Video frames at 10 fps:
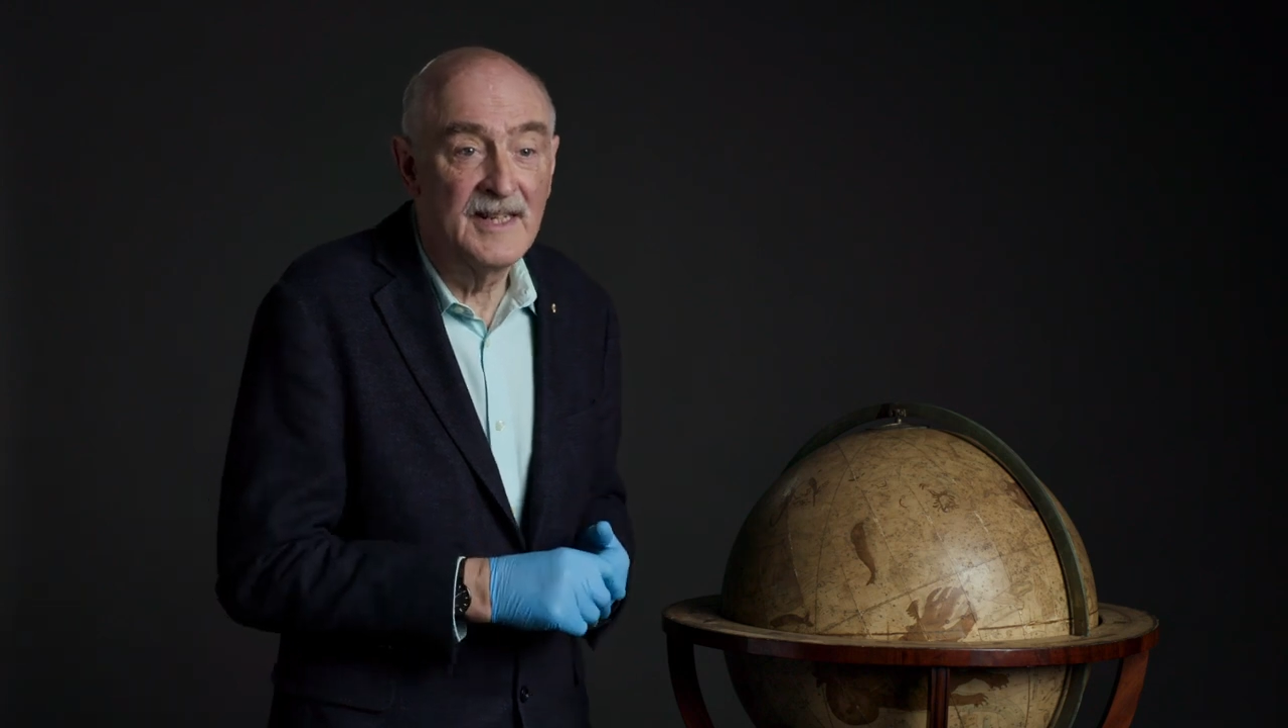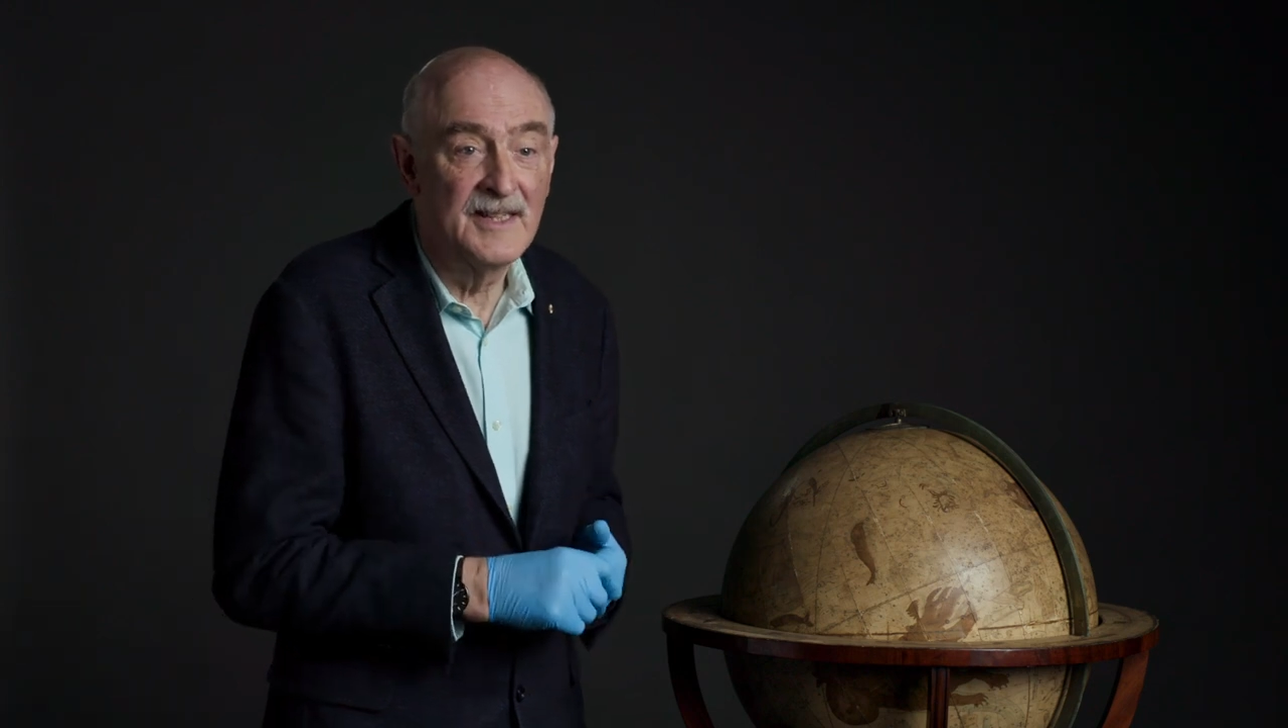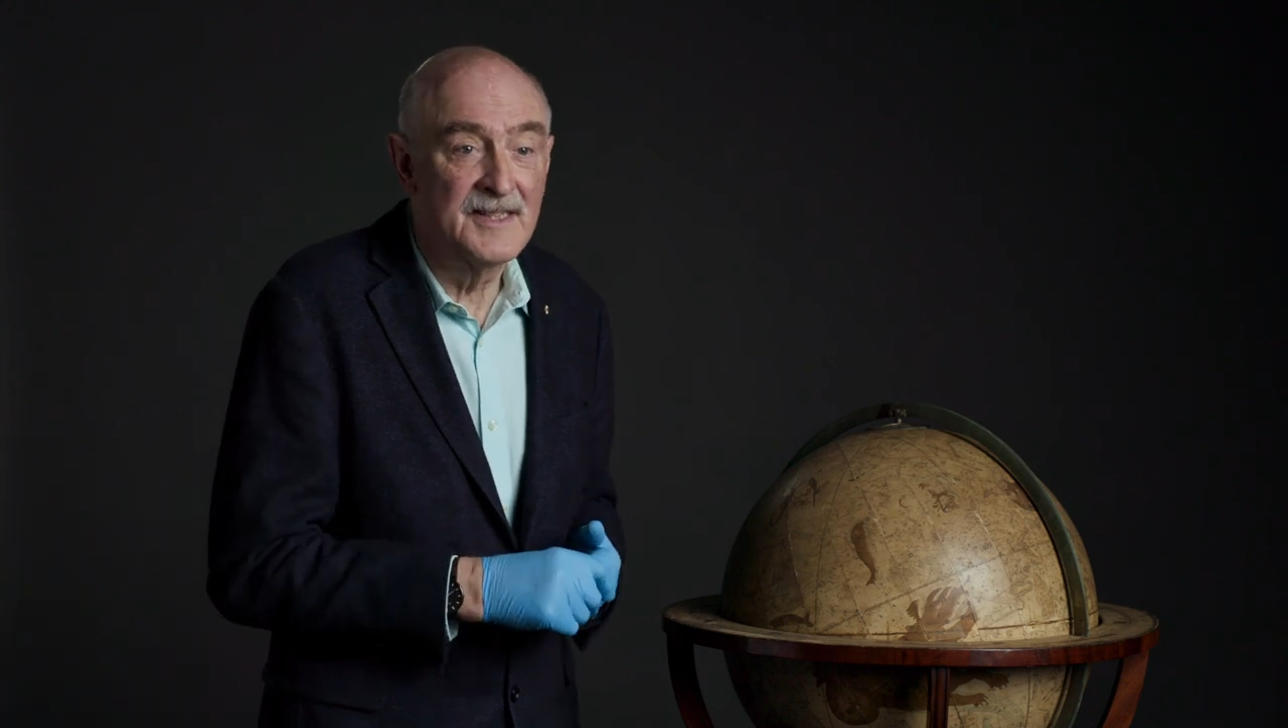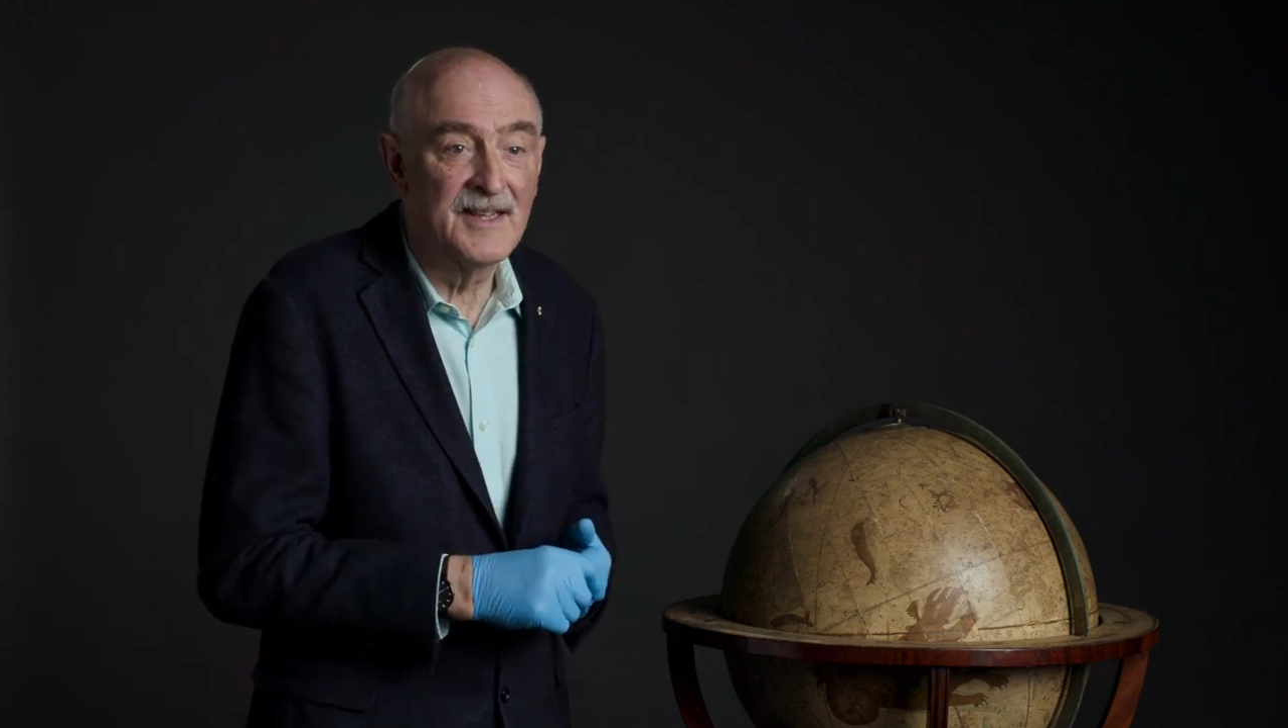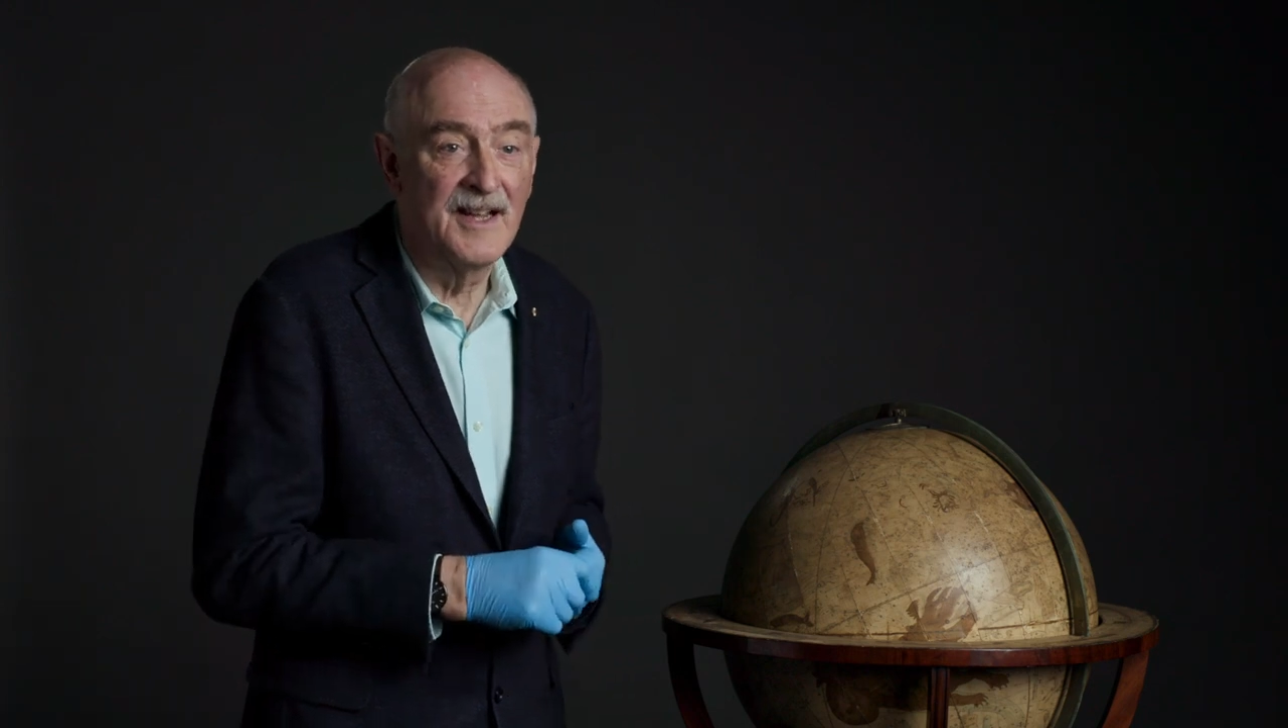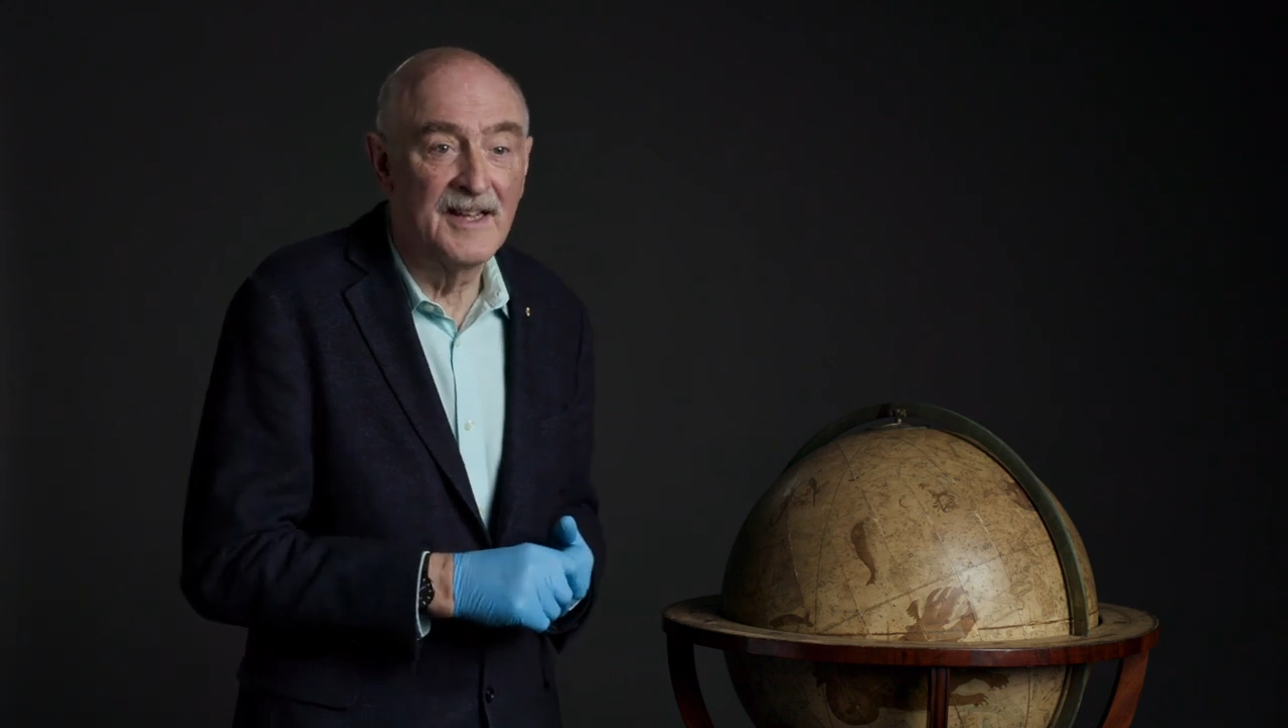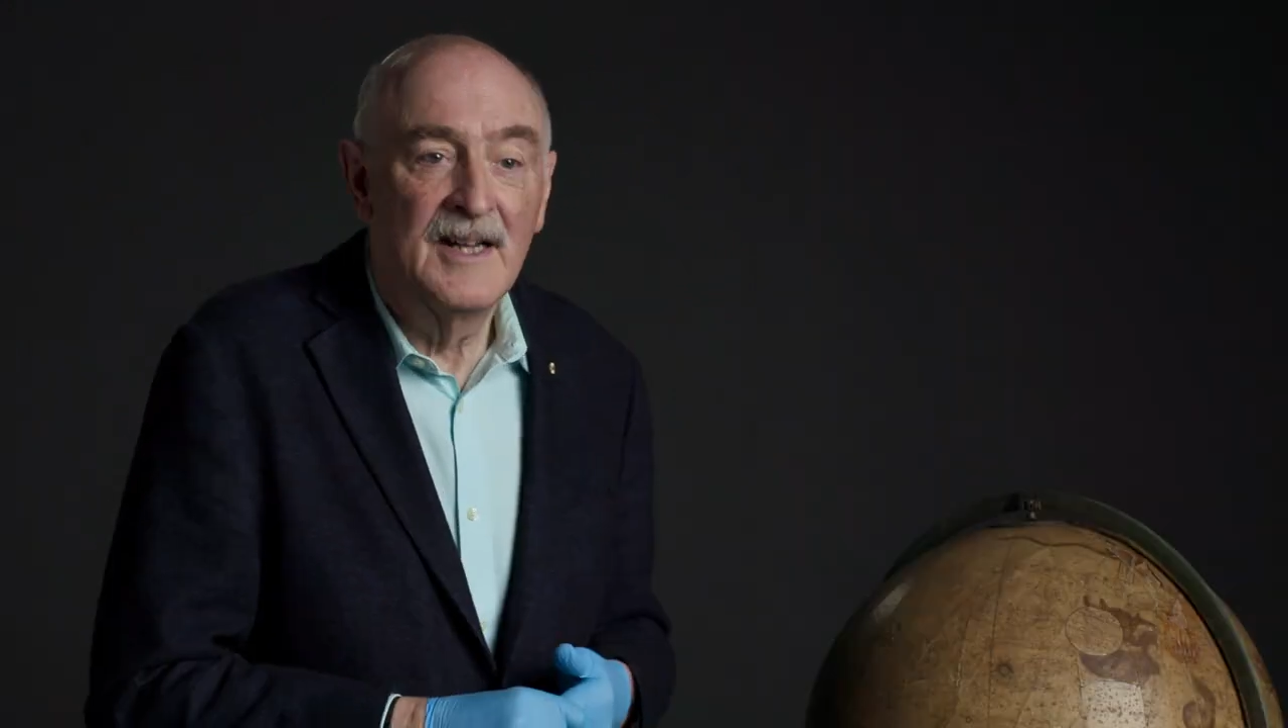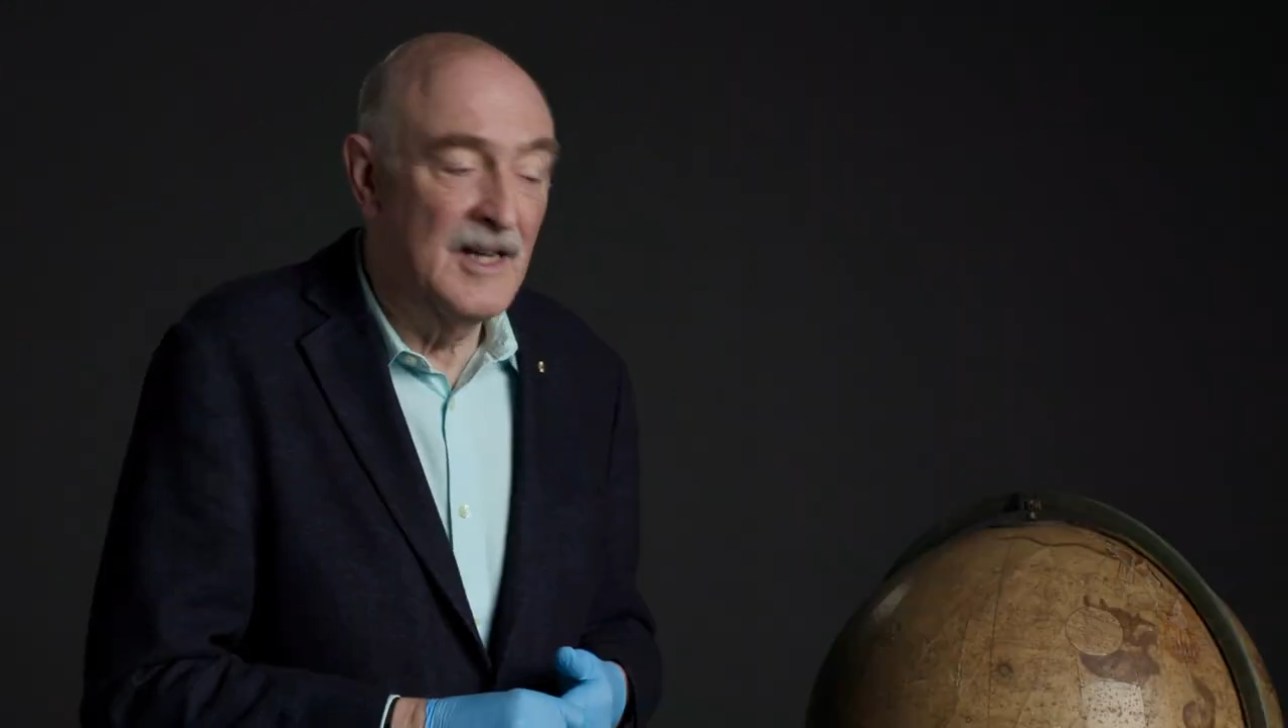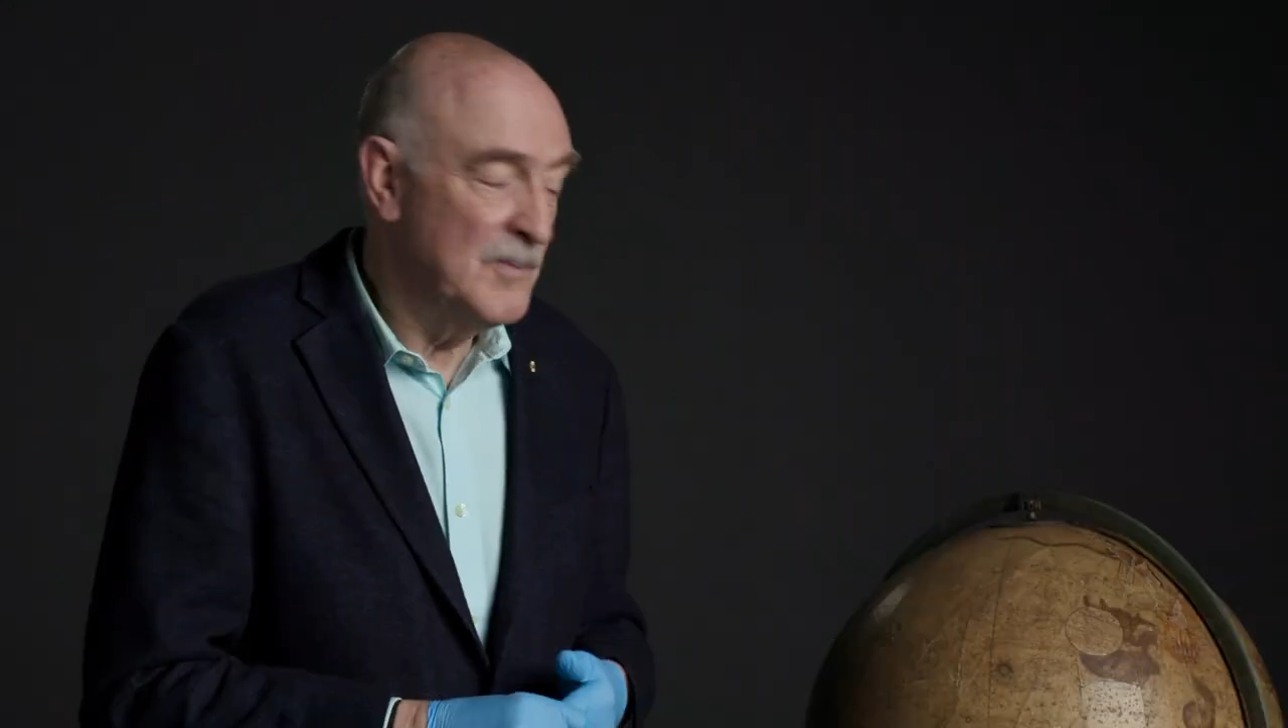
in the sky.